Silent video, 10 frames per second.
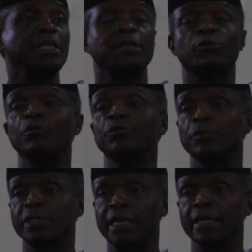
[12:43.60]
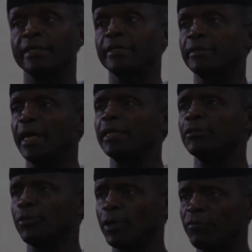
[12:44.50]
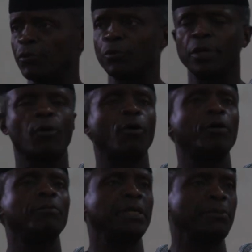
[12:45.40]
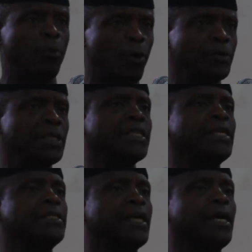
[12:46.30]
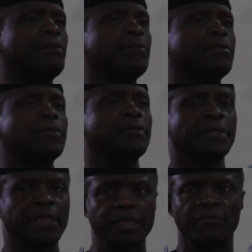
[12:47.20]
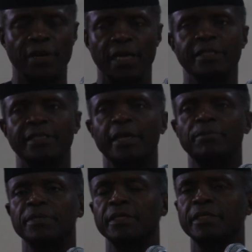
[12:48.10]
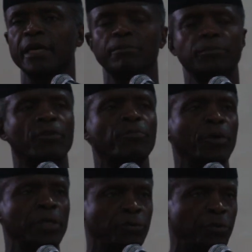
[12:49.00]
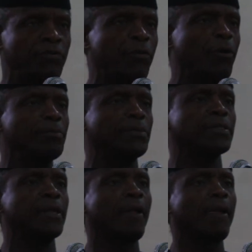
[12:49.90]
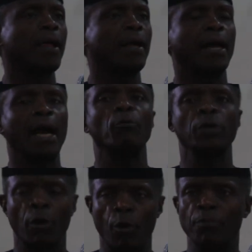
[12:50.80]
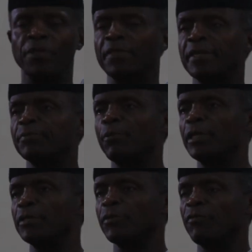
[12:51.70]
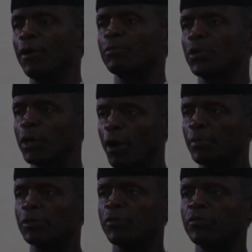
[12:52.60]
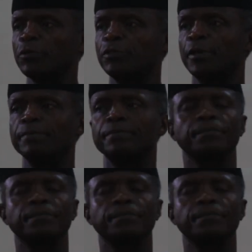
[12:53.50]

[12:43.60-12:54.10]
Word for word: government has also taken, and you, if you recall, in more recent times, significant steps in terms of police reforms, and we hope that these police reforms will come into fruition.